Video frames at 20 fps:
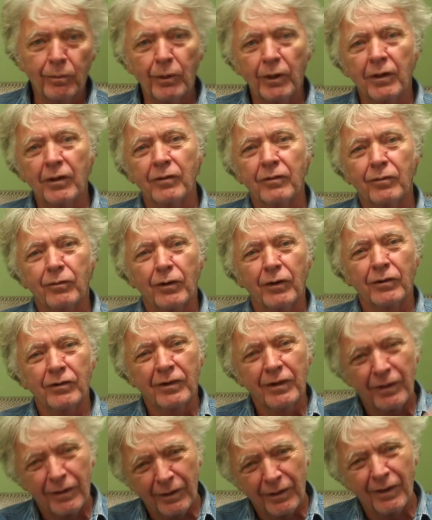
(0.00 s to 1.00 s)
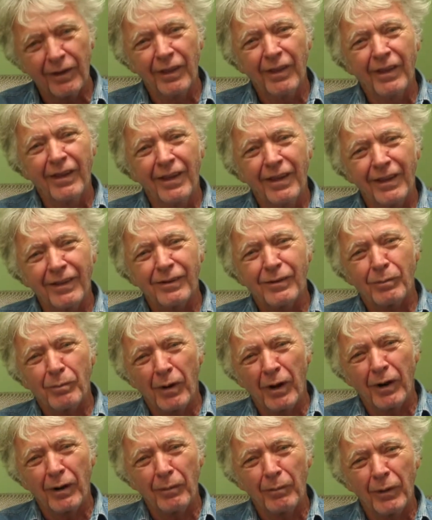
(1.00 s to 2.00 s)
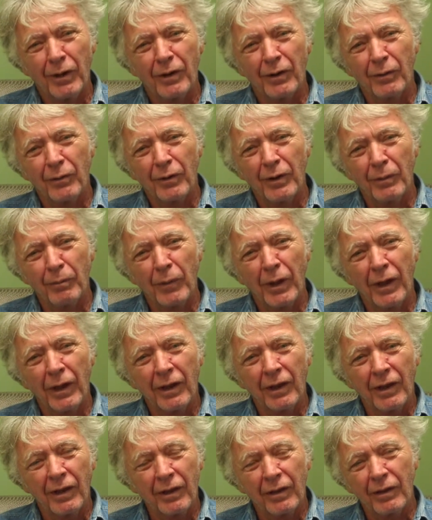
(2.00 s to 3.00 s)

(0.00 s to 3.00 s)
because first it inspired me to remake